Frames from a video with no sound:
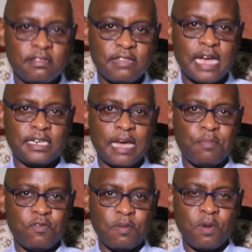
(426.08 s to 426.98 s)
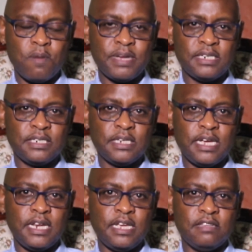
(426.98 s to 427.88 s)
that type of a moment.
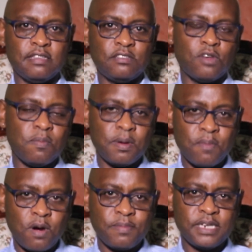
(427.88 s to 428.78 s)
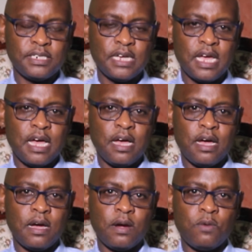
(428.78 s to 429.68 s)
It is a somber moment.
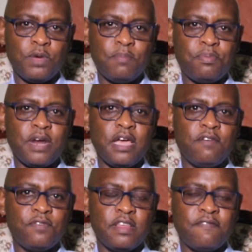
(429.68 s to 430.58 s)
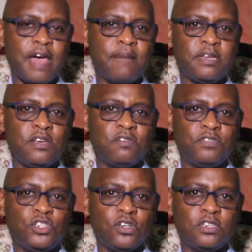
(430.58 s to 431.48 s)
We pray for the family
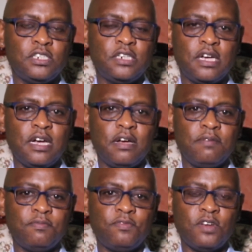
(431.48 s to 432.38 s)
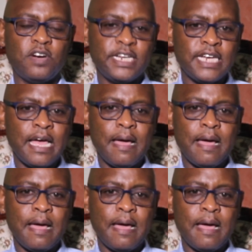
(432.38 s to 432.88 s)
of George Floyd.